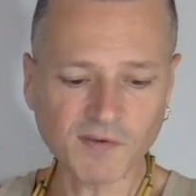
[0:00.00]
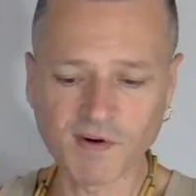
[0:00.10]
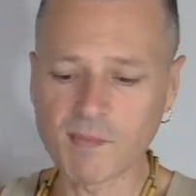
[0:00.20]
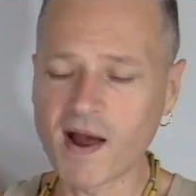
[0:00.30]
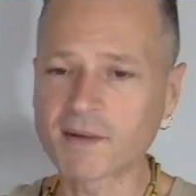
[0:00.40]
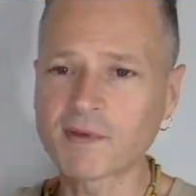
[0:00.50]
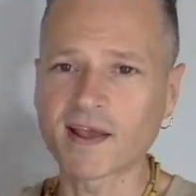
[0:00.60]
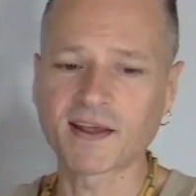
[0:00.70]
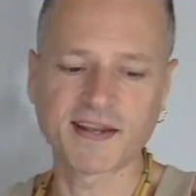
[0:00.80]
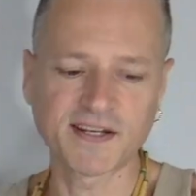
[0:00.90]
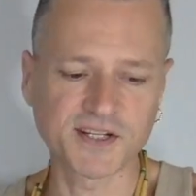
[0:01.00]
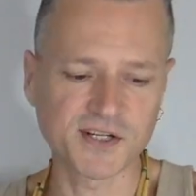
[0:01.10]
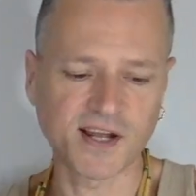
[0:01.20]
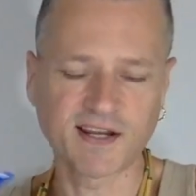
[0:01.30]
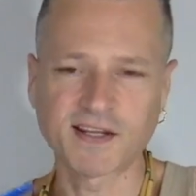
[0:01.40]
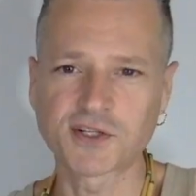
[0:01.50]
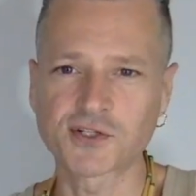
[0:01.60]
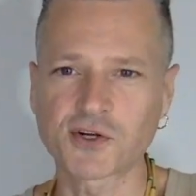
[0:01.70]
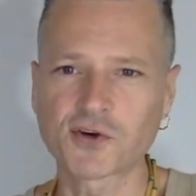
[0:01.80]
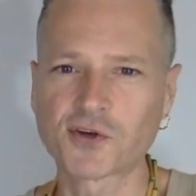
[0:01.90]
Remind me, I need to, I need to
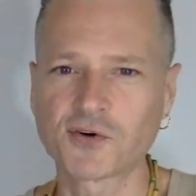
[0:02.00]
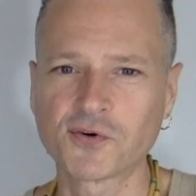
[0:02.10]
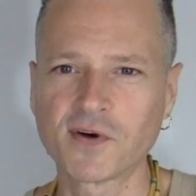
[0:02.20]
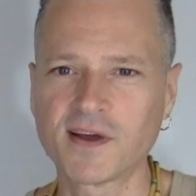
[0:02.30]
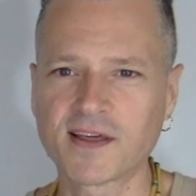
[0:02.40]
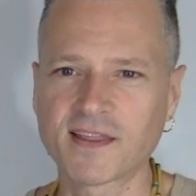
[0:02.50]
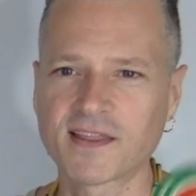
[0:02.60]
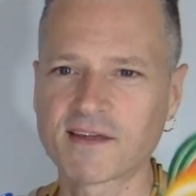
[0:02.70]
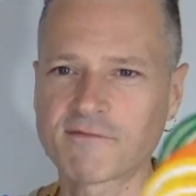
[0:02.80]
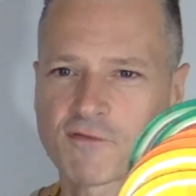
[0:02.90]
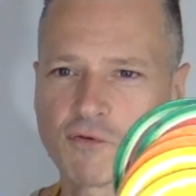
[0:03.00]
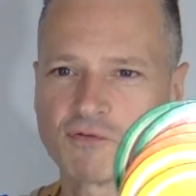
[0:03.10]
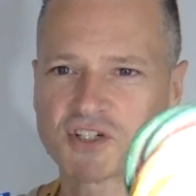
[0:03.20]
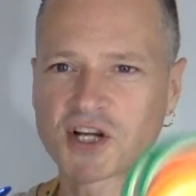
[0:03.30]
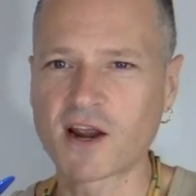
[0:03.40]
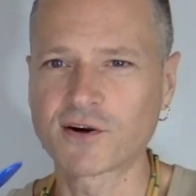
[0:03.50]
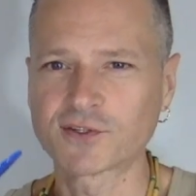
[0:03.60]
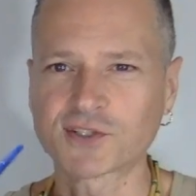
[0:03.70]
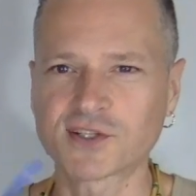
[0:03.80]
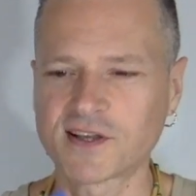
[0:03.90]
show you the fruit
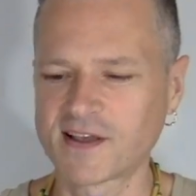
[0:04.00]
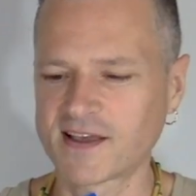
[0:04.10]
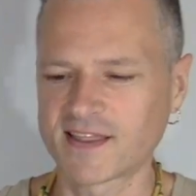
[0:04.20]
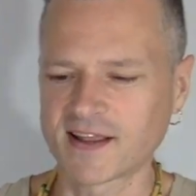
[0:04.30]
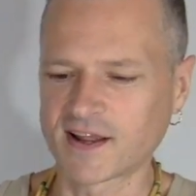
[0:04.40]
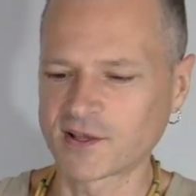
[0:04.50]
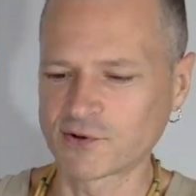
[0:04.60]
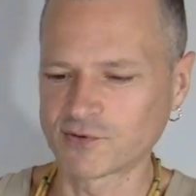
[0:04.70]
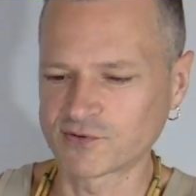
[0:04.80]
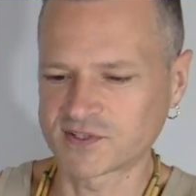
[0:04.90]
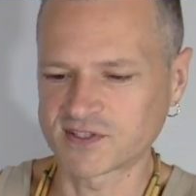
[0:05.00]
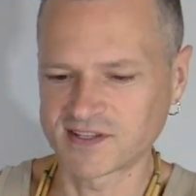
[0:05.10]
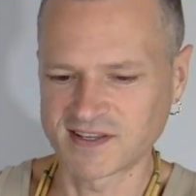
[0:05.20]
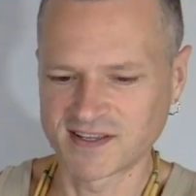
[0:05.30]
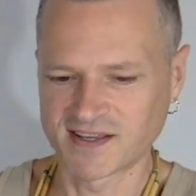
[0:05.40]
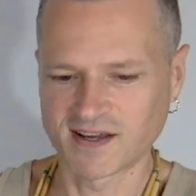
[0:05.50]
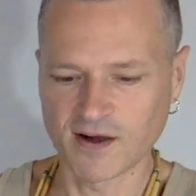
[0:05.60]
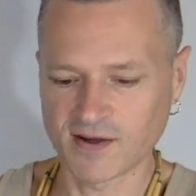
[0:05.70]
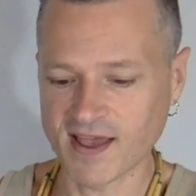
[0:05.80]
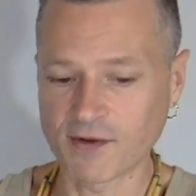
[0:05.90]
chairs that I use.
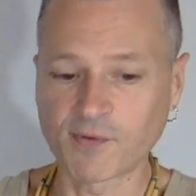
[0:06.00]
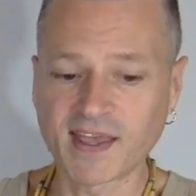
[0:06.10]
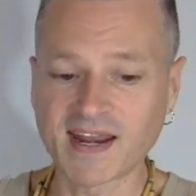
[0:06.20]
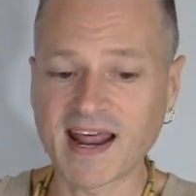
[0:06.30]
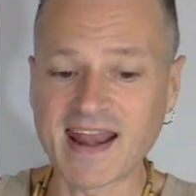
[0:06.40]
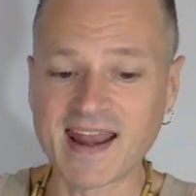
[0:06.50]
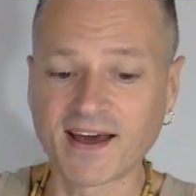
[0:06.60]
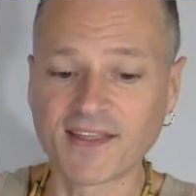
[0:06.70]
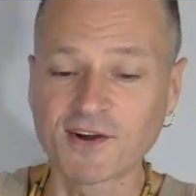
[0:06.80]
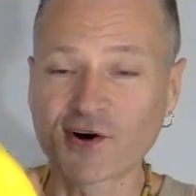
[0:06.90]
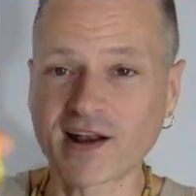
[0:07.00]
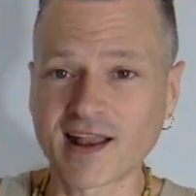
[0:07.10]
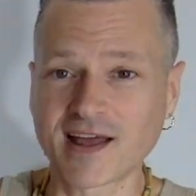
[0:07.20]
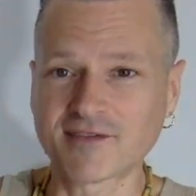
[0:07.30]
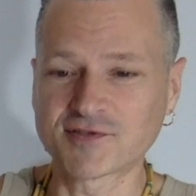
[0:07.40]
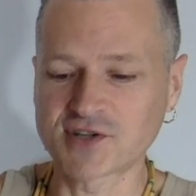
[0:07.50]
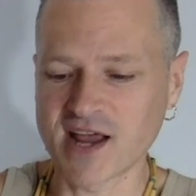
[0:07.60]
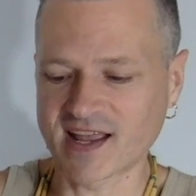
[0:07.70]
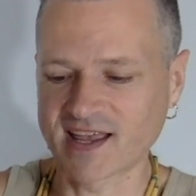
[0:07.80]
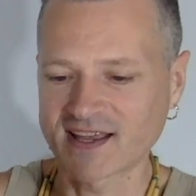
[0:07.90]
Okay, we get another life
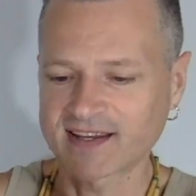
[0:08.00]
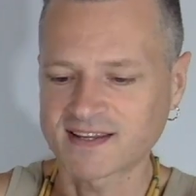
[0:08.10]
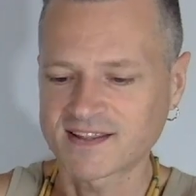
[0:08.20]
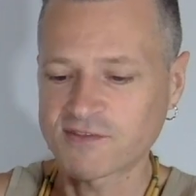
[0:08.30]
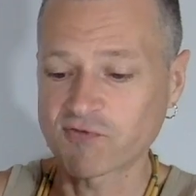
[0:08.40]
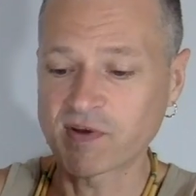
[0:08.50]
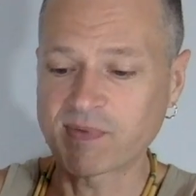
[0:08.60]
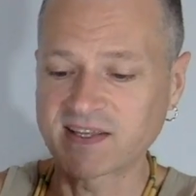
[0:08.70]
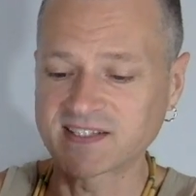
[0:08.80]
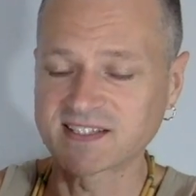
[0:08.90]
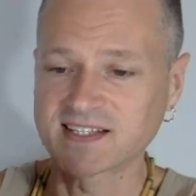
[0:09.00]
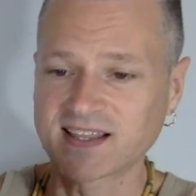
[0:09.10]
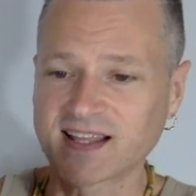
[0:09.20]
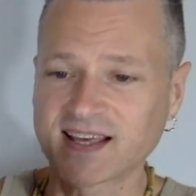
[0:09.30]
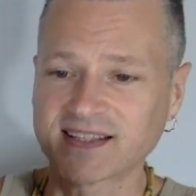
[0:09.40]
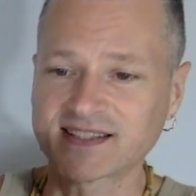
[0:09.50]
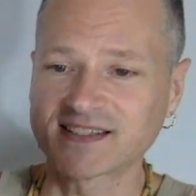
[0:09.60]
jacket. Three pieces in this.